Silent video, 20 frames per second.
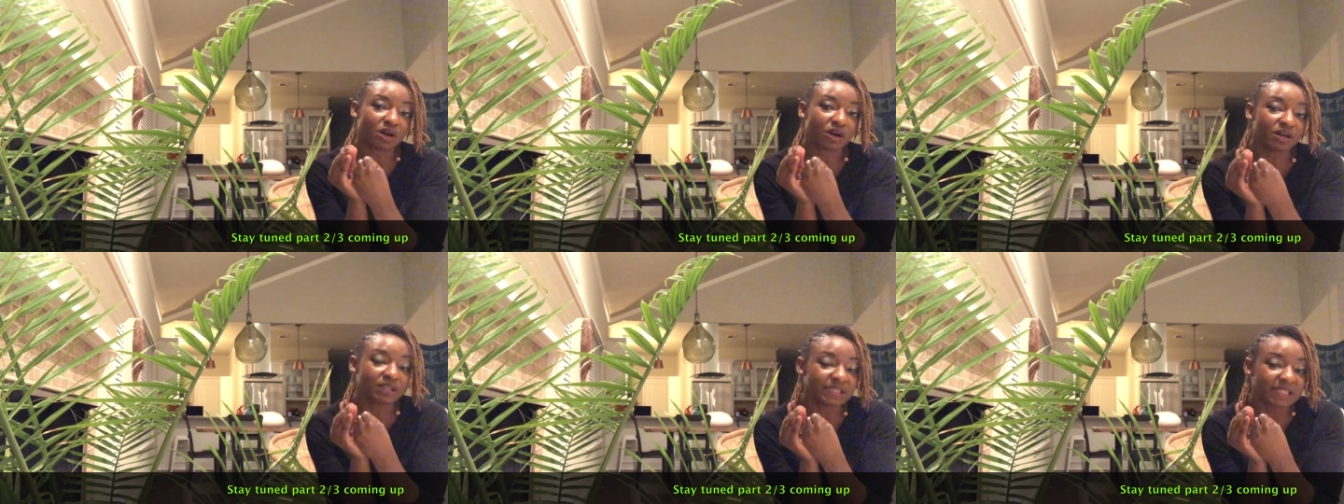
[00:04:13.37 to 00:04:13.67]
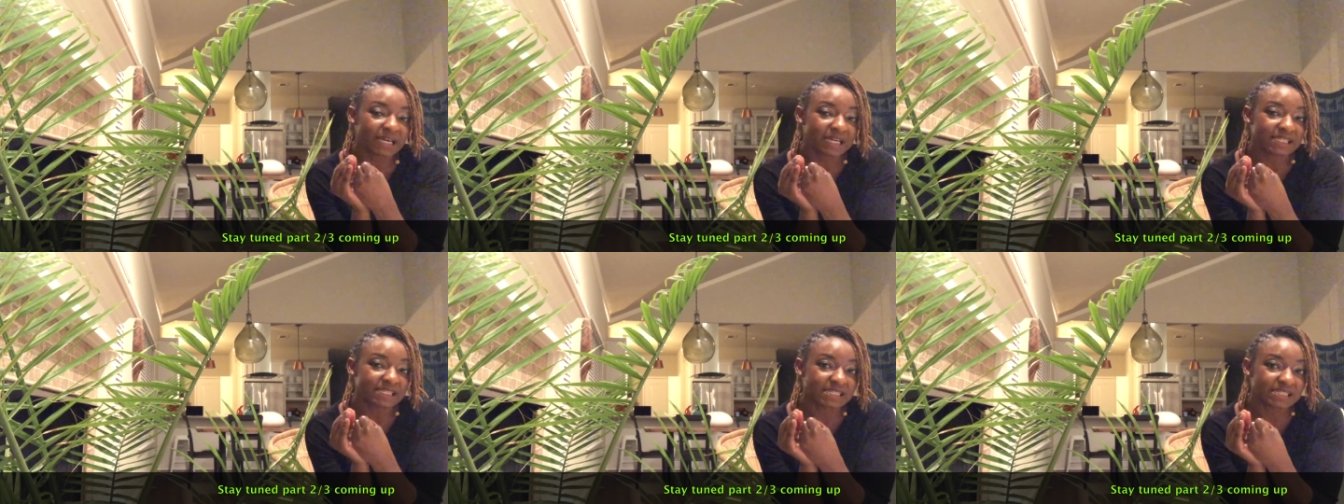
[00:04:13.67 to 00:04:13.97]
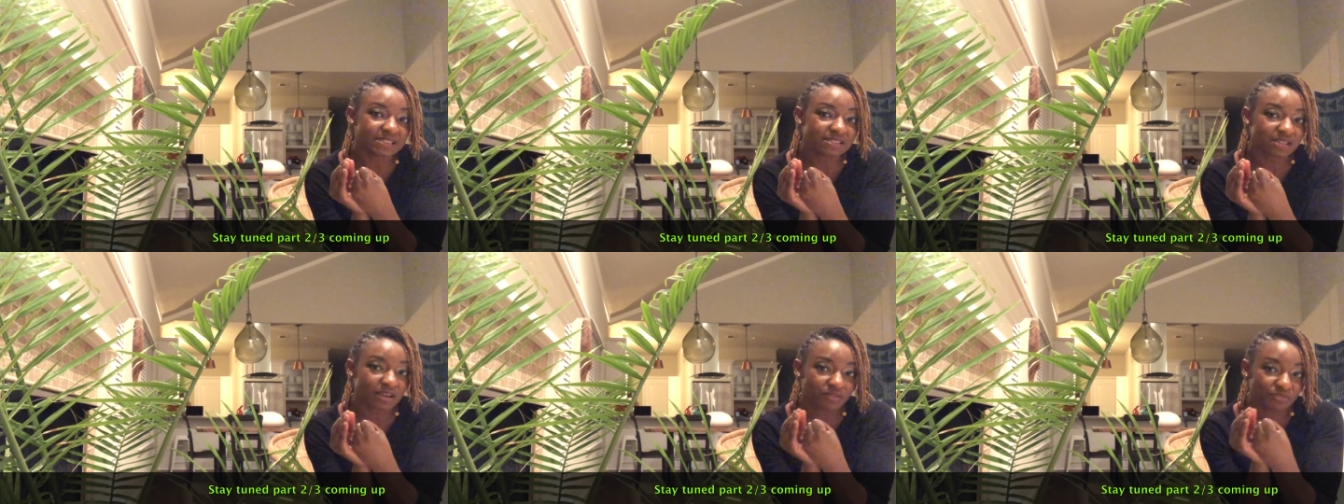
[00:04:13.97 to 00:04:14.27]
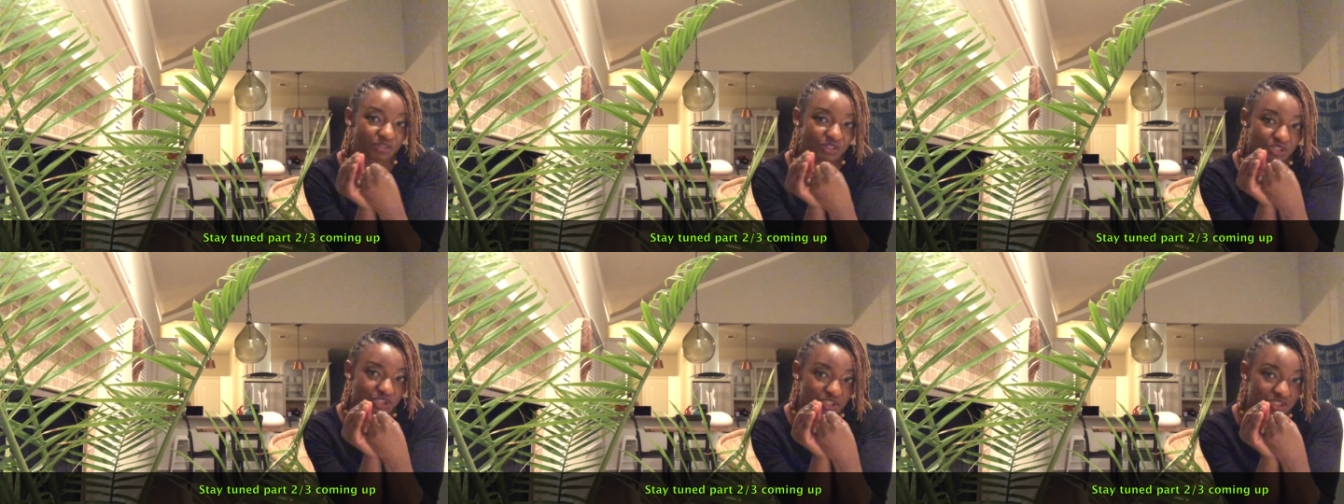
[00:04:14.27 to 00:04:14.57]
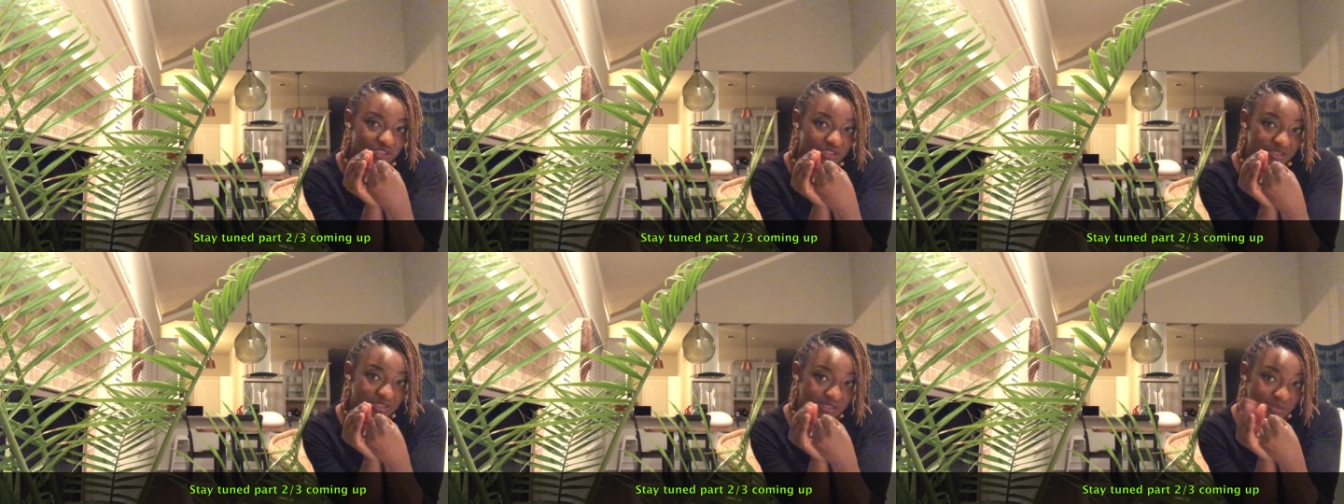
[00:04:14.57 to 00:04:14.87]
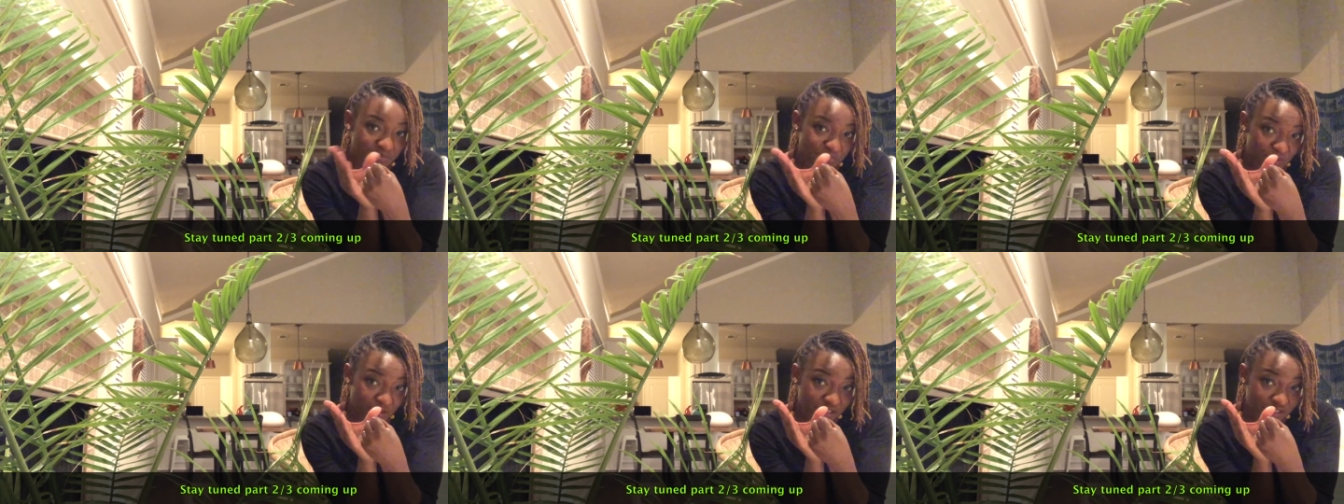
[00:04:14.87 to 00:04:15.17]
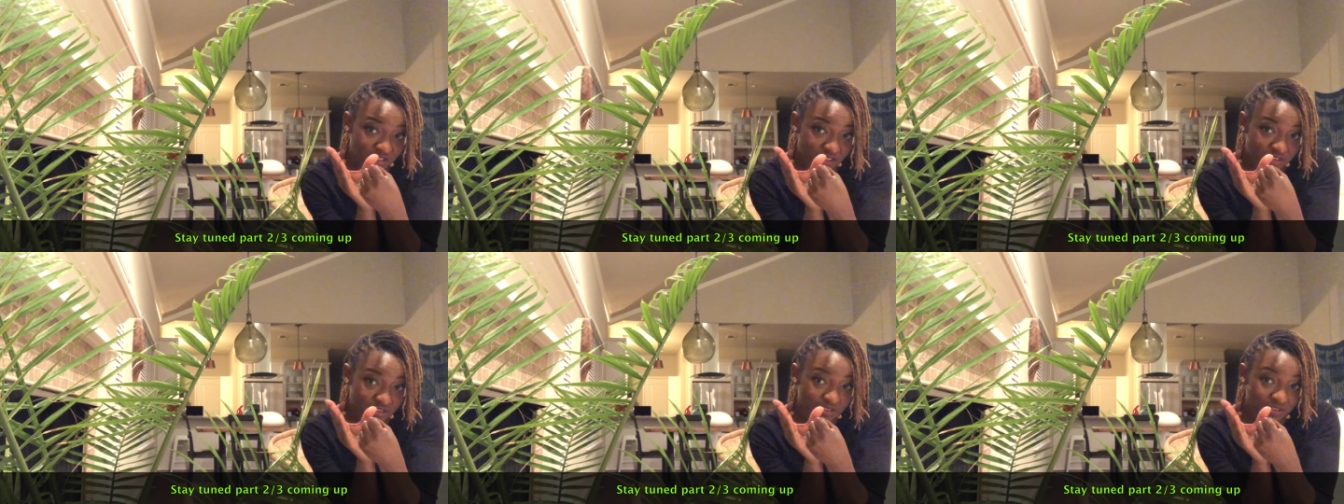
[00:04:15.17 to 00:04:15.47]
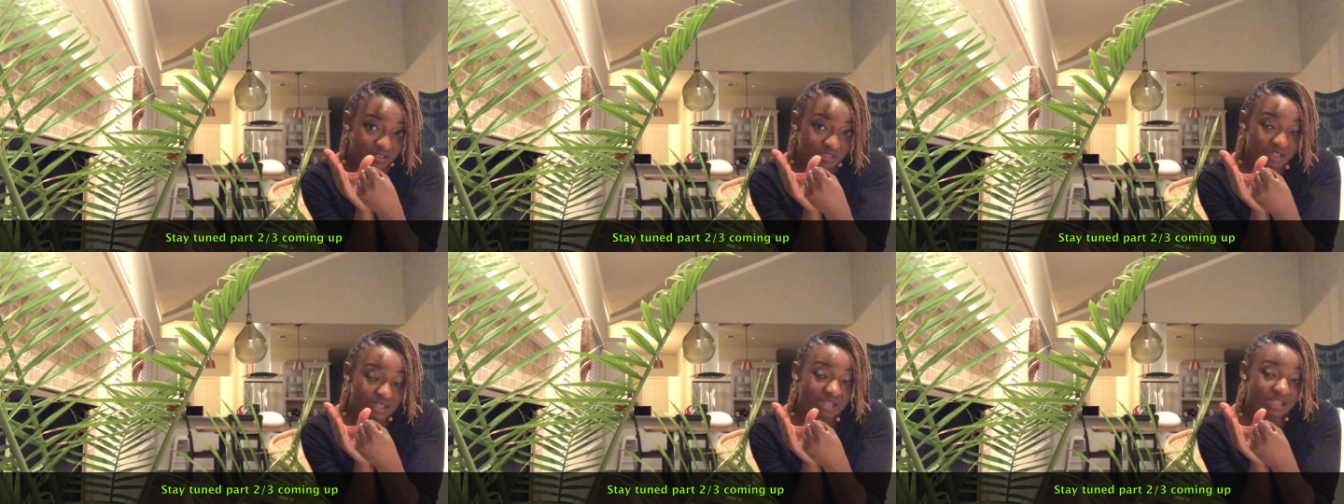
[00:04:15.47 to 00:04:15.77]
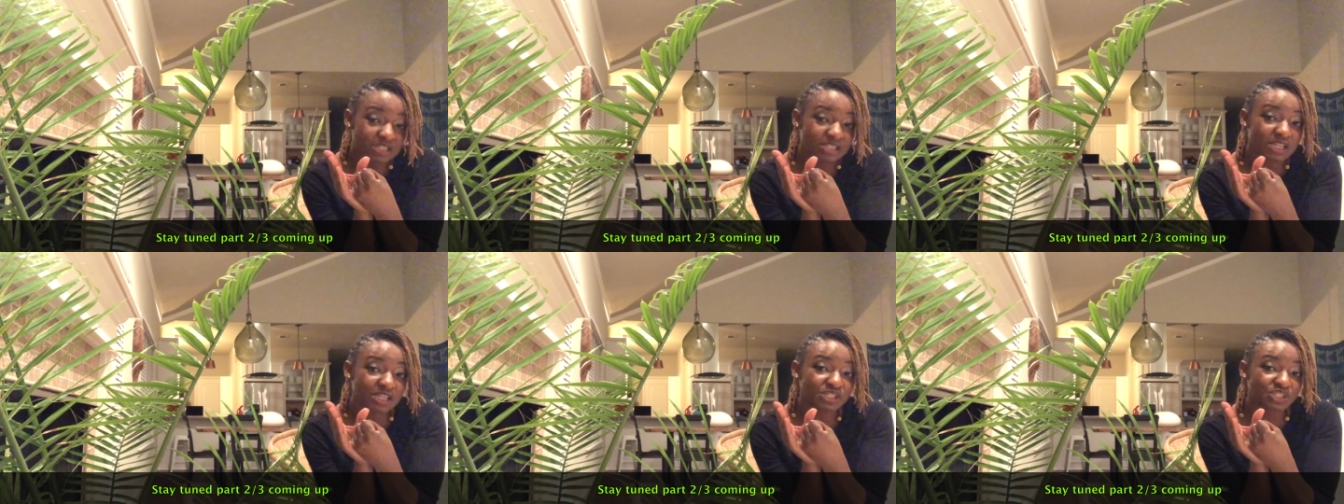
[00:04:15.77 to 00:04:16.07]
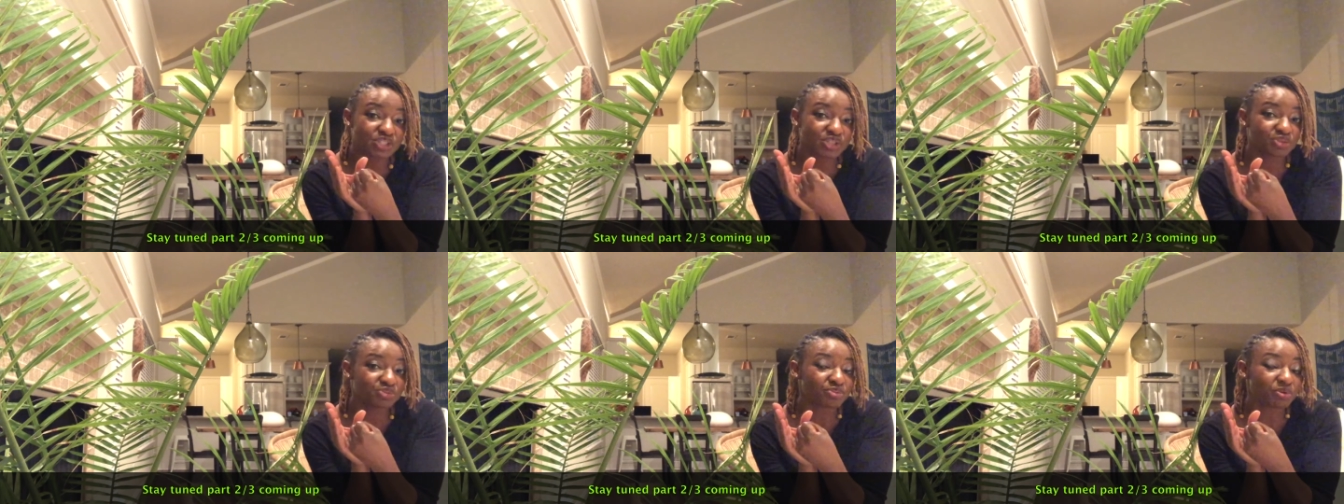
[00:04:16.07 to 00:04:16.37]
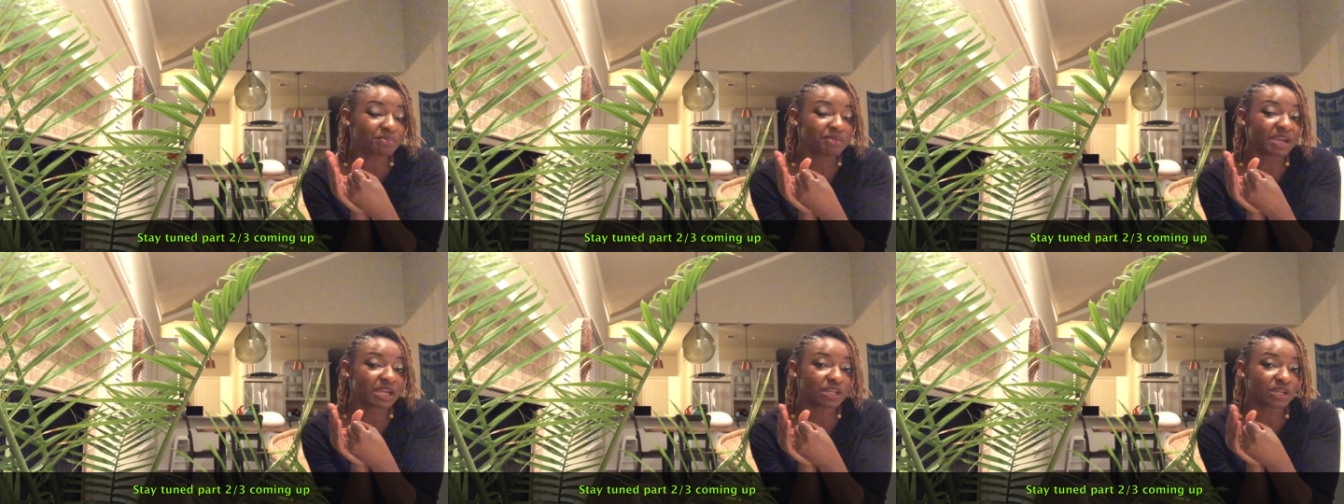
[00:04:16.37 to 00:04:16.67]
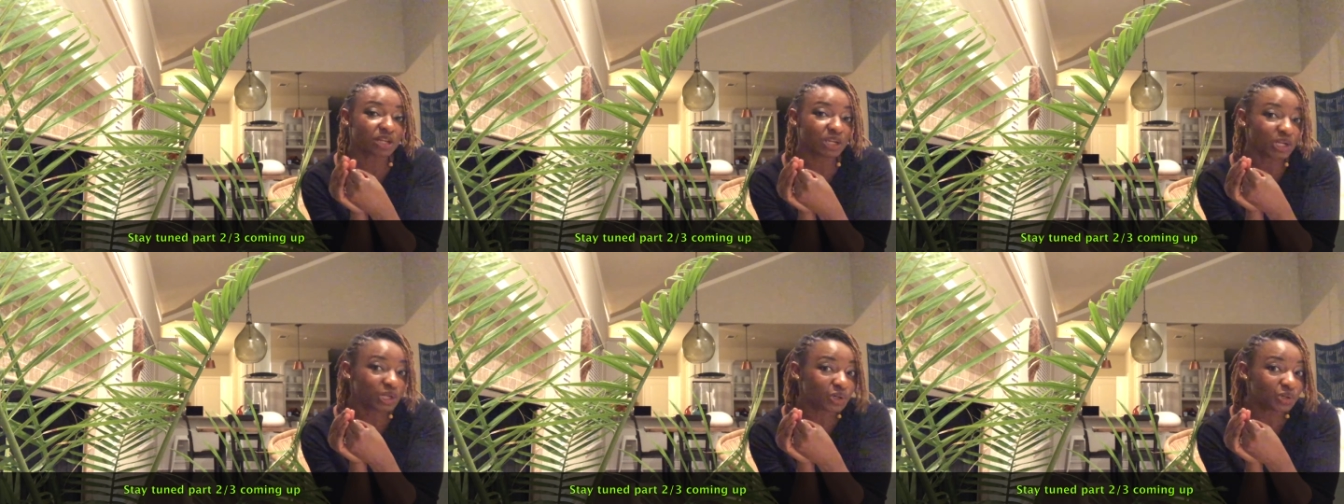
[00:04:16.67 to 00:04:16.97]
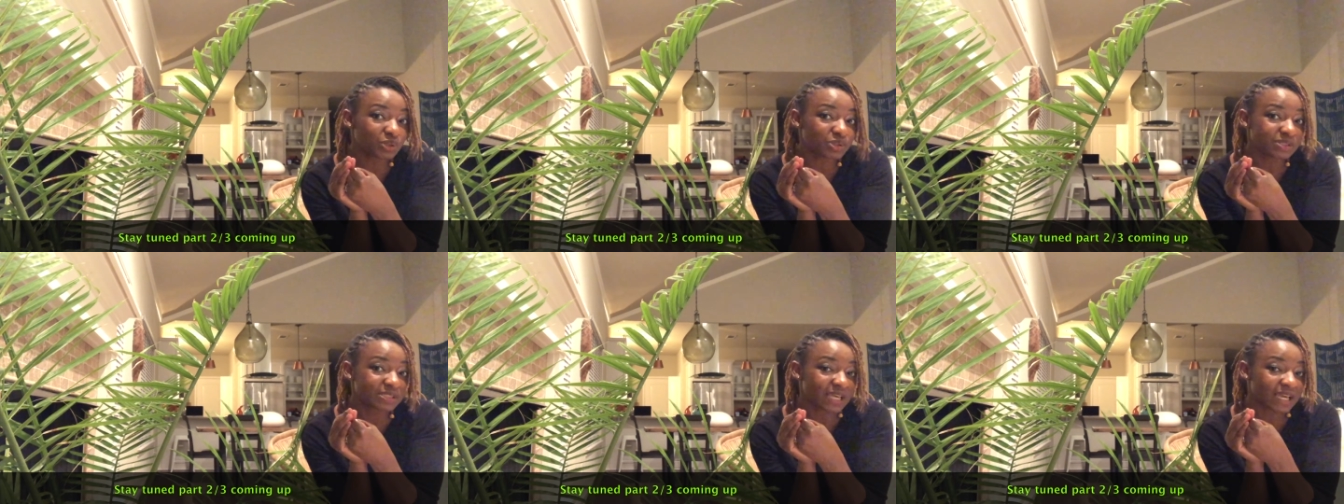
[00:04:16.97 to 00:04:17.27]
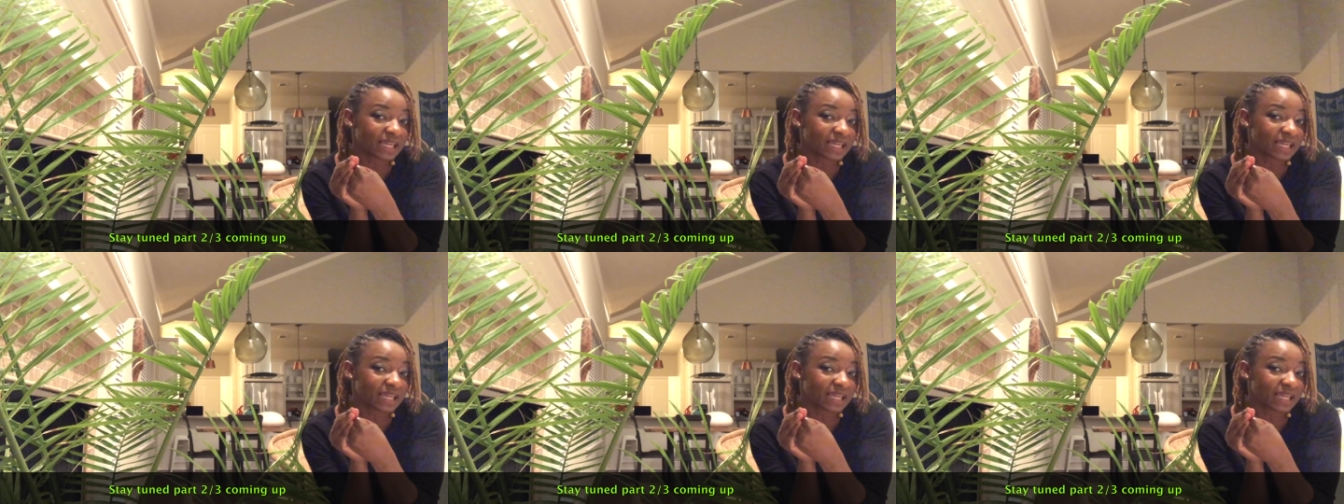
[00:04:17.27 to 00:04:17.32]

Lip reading: on that esophageal sphincter that should remain closed,